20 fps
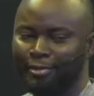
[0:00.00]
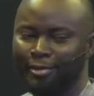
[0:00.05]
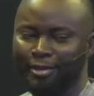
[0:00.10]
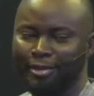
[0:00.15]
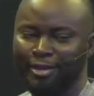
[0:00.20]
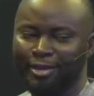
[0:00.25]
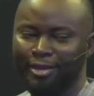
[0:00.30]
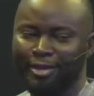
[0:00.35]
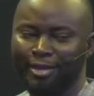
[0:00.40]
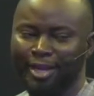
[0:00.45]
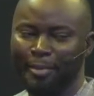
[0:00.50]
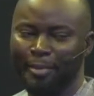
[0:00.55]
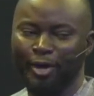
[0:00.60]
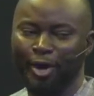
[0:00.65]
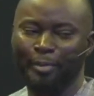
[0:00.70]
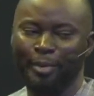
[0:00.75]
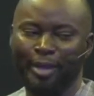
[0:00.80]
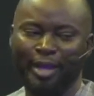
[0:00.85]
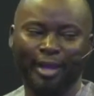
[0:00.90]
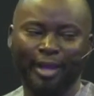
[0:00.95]
Let me come
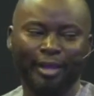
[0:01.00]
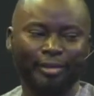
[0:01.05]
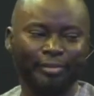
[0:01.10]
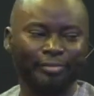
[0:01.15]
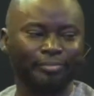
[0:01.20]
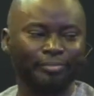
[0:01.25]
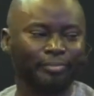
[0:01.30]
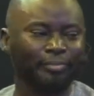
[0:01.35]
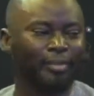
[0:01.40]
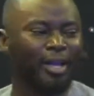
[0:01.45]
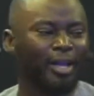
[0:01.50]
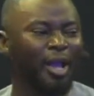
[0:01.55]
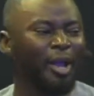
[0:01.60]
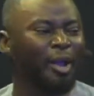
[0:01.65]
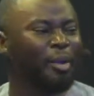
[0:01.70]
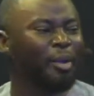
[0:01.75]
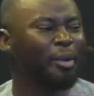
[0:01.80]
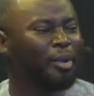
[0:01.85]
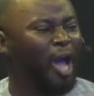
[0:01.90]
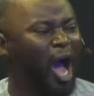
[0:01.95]
again.
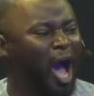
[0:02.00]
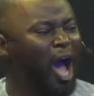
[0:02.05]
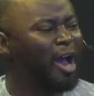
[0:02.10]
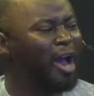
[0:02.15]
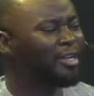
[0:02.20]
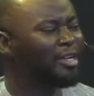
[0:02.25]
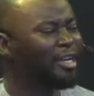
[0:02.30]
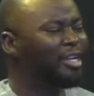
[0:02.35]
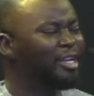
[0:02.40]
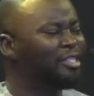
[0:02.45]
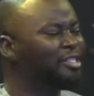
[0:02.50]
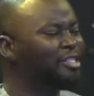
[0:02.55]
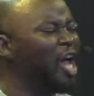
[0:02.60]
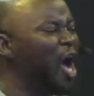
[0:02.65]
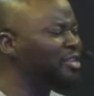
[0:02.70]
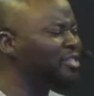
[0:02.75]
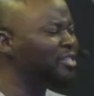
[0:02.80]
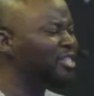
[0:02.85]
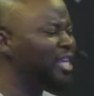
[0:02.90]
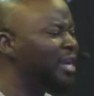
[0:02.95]
God
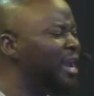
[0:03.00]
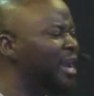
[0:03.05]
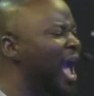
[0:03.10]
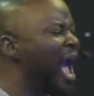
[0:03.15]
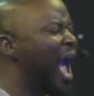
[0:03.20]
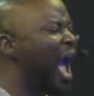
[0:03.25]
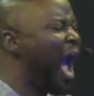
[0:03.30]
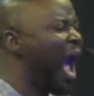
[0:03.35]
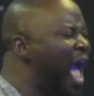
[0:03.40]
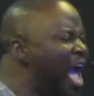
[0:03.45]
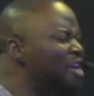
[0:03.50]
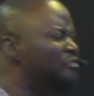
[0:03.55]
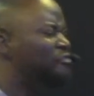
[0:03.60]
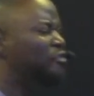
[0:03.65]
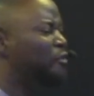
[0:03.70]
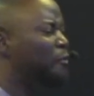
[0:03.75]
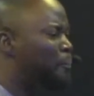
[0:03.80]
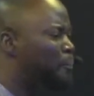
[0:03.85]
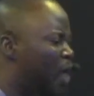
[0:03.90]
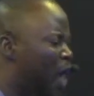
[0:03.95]
doesn't have
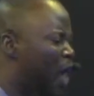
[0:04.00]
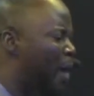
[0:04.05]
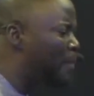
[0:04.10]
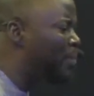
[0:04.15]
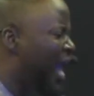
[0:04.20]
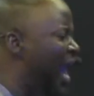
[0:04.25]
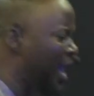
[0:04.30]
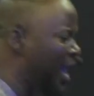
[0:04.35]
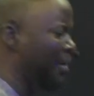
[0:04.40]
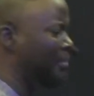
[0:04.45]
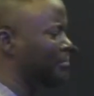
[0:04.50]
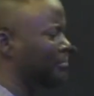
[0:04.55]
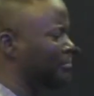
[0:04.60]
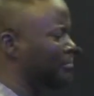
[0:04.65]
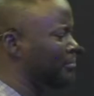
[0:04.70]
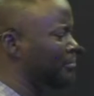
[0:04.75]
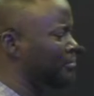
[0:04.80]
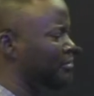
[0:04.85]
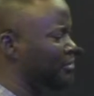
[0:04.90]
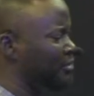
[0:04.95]
problems
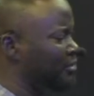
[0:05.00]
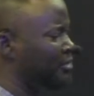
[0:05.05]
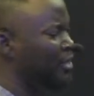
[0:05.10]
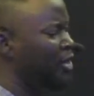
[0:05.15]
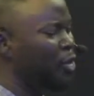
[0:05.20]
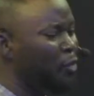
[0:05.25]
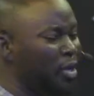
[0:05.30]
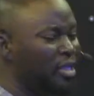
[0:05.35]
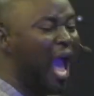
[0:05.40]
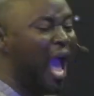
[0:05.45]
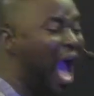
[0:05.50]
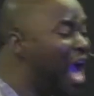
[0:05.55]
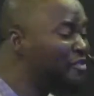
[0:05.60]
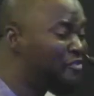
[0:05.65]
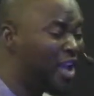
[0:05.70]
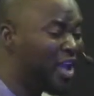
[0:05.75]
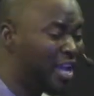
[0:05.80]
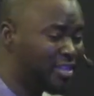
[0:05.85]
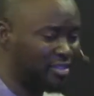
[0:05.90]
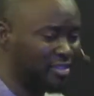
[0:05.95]
with
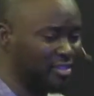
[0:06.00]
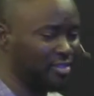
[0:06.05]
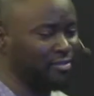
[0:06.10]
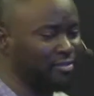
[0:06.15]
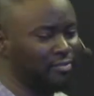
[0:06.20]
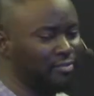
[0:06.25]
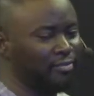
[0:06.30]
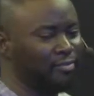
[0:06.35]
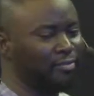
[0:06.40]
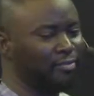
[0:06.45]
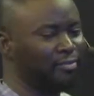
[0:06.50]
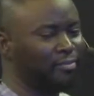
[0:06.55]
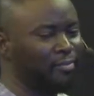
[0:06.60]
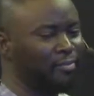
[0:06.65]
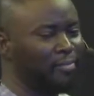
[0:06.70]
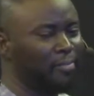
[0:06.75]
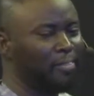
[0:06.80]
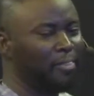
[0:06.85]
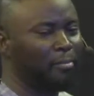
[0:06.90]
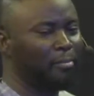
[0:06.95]
harvest.
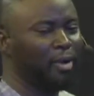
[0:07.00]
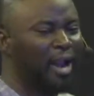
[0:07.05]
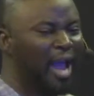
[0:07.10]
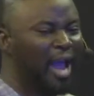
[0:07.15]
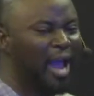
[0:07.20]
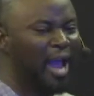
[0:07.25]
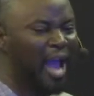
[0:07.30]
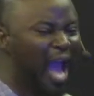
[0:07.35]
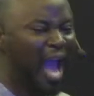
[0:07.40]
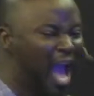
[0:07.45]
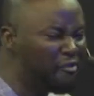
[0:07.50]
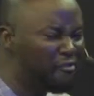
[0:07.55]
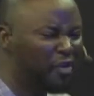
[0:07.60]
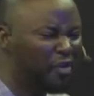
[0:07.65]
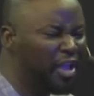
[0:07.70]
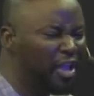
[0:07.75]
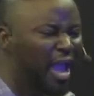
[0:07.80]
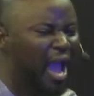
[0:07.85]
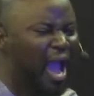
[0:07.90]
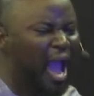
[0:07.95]
But every
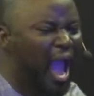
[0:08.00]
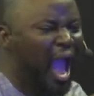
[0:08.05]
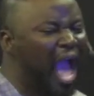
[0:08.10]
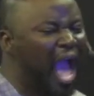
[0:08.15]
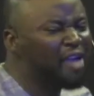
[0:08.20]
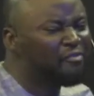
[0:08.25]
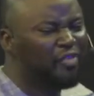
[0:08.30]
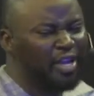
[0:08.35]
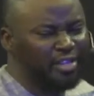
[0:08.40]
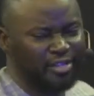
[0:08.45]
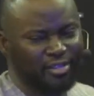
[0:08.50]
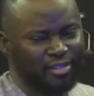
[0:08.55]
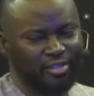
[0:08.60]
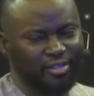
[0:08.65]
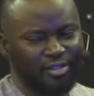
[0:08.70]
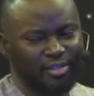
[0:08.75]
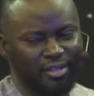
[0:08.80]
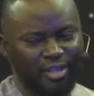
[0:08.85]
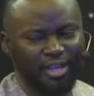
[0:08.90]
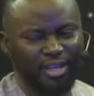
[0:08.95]
harvest is
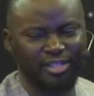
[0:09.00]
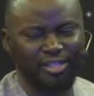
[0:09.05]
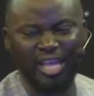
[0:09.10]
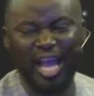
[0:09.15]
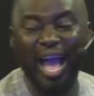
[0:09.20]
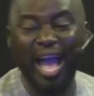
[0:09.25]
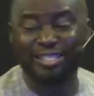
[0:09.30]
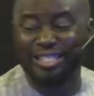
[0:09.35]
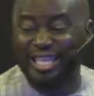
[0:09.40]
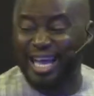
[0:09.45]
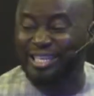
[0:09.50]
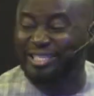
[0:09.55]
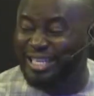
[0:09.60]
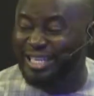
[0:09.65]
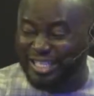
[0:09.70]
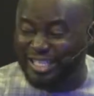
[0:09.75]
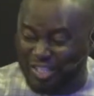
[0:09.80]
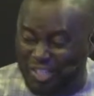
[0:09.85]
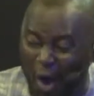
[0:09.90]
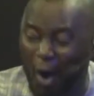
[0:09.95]
as a
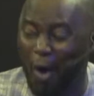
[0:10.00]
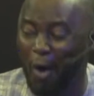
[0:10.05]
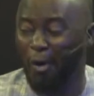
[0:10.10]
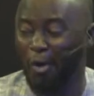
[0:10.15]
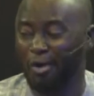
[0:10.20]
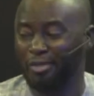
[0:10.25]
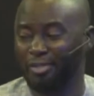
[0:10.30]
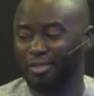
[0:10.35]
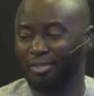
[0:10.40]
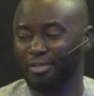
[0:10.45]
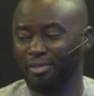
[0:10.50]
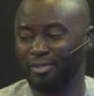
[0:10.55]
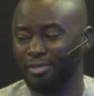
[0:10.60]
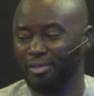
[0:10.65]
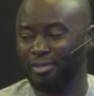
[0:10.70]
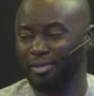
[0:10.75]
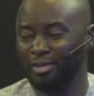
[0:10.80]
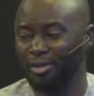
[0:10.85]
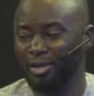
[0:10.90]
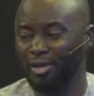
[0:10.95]
result
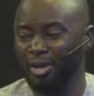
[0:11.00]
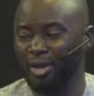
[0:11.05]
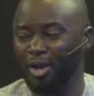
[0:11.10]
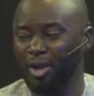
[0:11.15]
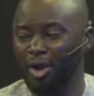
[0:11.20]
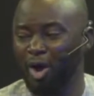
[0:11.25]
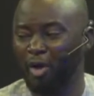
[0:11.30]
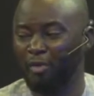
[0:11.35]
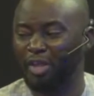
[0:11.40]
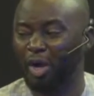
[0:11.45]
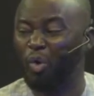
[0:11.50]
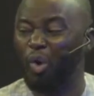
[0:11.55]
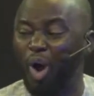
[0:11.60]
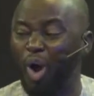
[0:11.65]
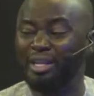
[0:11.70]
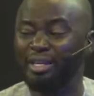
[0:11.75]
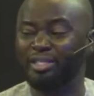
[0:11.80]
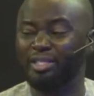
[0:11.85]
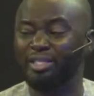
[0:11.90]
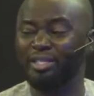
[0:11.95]
of the
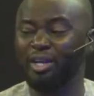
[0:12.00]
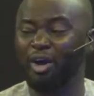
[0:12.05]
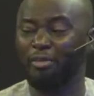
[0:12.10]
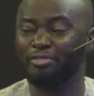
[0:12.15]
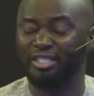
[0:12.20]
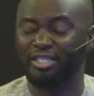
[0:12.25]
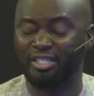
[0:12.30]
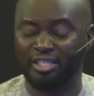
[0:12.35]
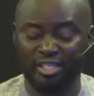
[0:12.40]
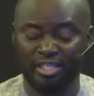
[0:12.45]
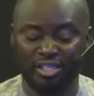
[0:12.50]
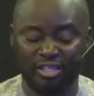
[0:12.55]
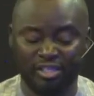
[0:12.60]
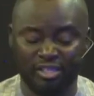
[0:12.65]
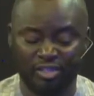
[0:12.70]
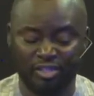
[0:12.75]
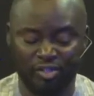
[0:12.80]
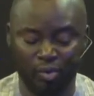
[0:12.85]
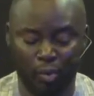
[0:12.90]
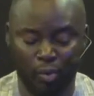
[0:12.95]
quality of seed
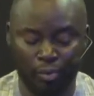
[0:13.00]
sown.